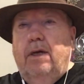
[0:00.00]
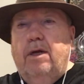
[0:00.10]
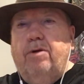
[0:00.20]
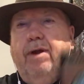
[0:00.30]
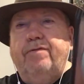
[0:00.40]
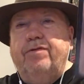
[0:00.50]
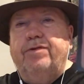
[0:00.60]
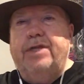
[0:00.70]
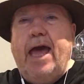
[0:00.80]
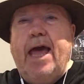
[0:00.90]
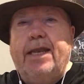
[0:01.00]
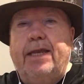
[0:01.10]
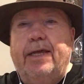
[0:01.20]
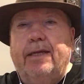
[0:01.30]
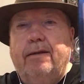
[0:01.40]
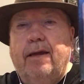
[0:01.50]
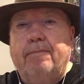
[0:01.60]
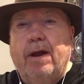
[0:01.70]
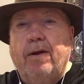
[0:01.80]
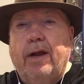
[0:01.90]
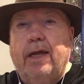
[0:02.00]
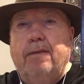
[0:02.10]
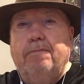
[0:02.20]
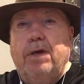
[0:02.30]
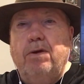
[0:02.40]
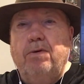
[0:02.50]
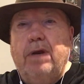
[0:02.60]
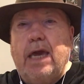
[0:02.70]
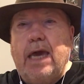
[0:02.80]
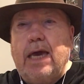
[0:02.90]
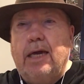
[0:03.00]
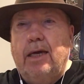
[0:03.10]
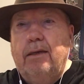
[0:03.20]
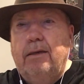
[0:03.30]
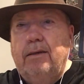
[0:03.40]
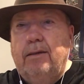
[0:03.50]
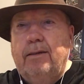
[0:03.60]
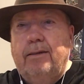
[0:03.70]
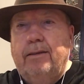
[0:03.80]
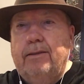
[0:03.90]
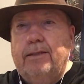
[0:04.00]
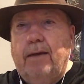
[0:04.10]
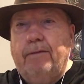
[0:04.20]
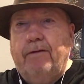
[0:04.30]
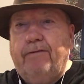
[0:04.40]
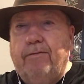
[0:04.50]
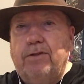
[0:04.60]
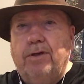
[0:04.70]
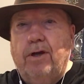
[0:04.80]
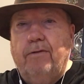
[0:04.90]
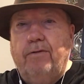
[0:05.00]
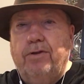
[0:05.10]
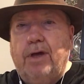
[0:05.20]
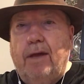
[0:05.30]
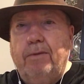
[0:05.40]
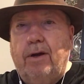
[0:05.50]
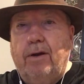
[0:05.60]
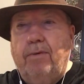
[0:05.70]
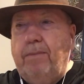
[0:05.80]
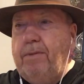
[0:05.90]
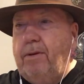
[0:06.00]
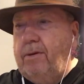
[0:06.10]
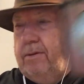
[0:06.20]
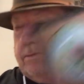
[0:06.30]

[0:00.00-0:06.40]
Grateful Dead. American Beauty. It's got my favorite song of all time on it, Ripple.